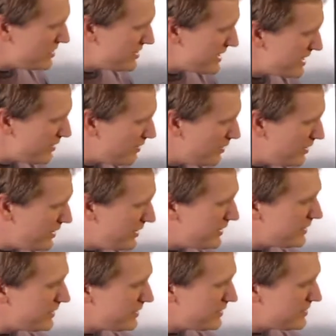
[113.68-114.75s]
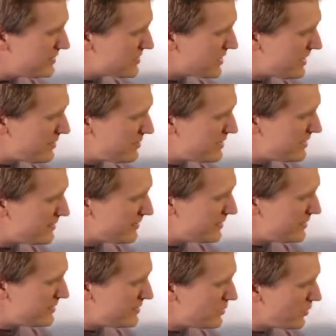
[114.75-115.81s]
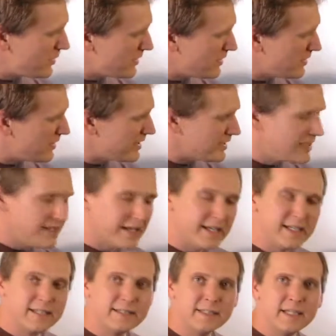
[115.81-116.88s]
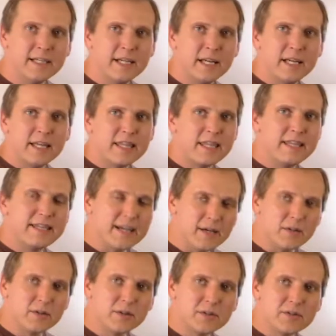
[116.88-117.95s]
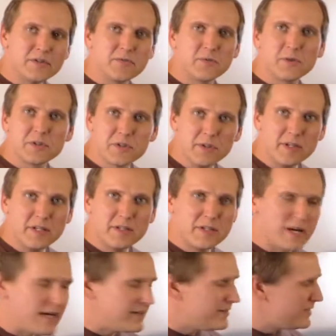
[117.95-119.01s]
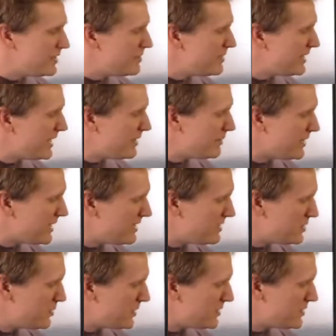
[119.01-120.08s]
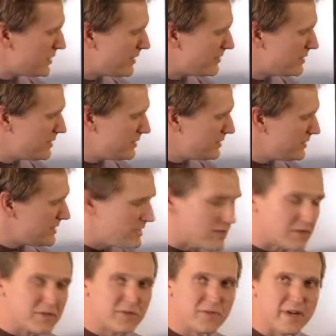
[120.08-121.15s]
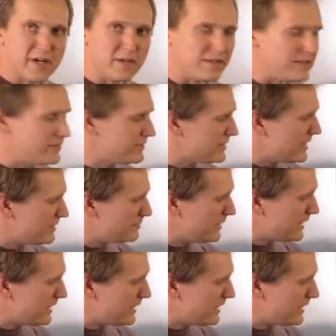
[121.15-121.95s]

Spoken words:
Download here, same difference. We want to click on that. And then Downloader is fortunately not a very big application whatsoever. Neither is Filelinked for that